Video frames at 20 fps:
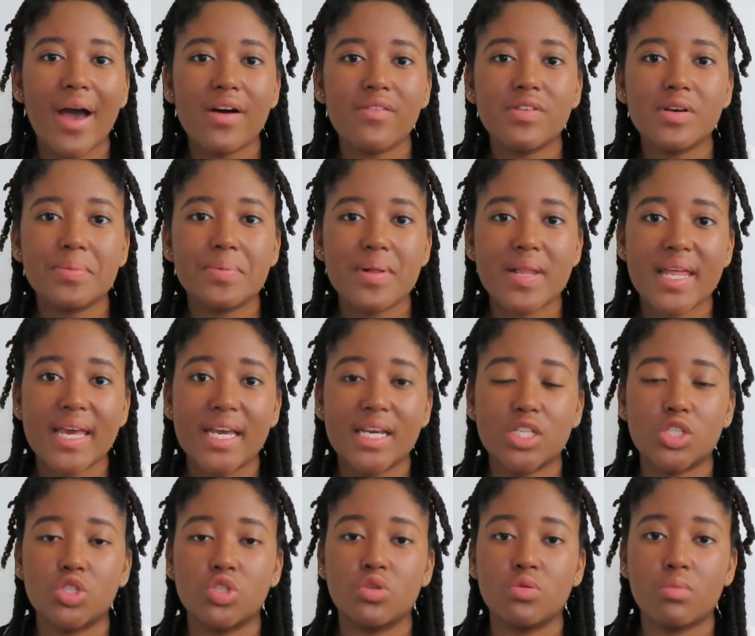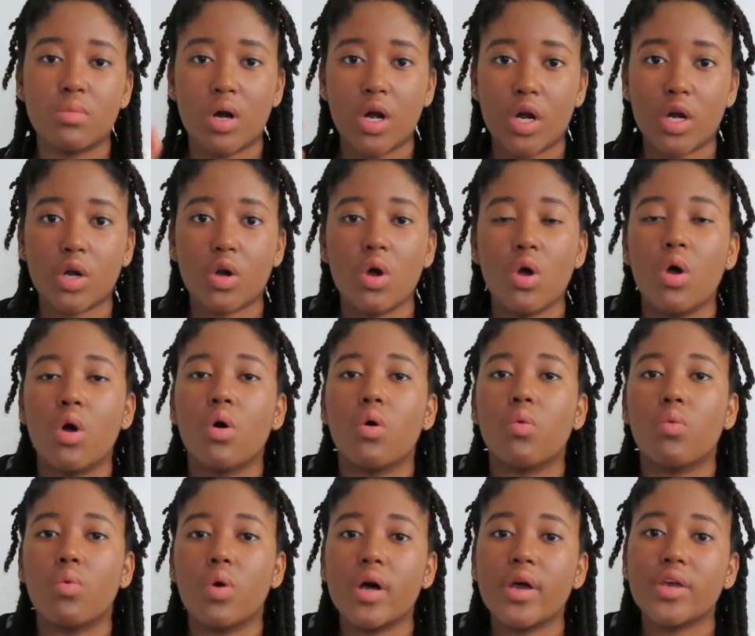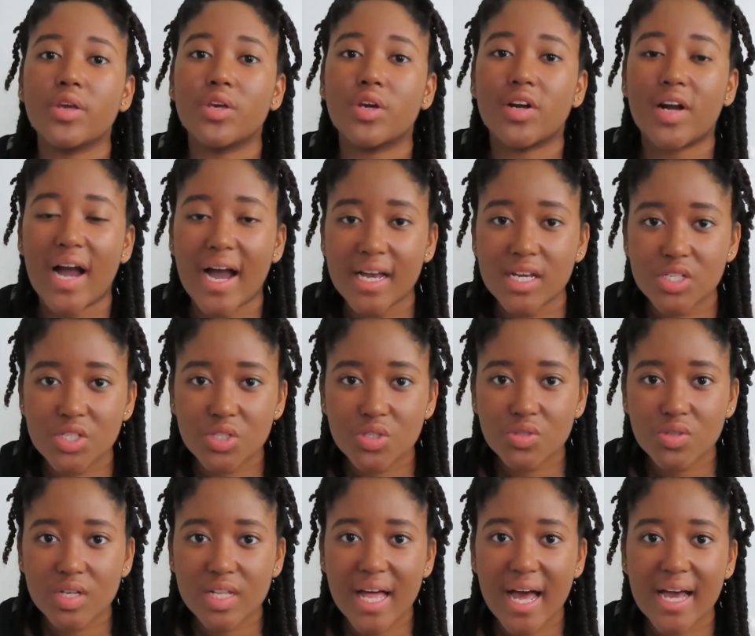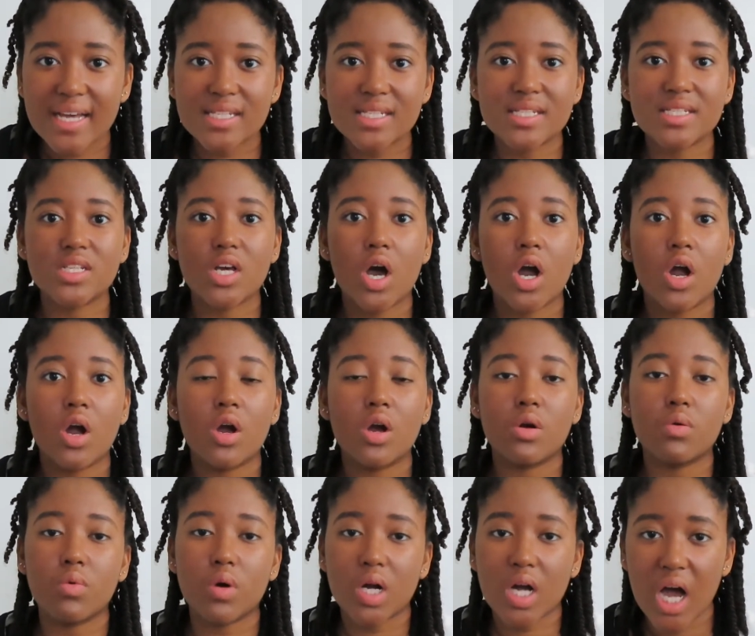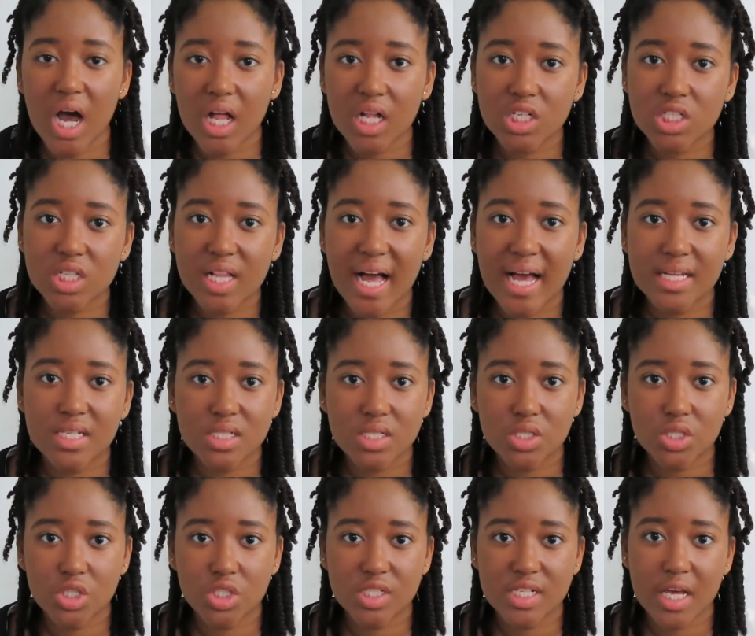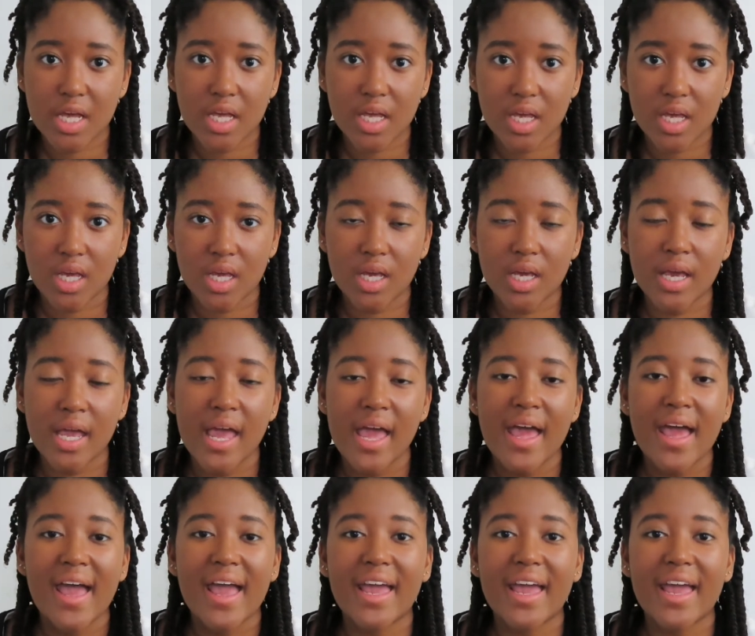have a place to mark what your high school classes are, what college classes you're taking,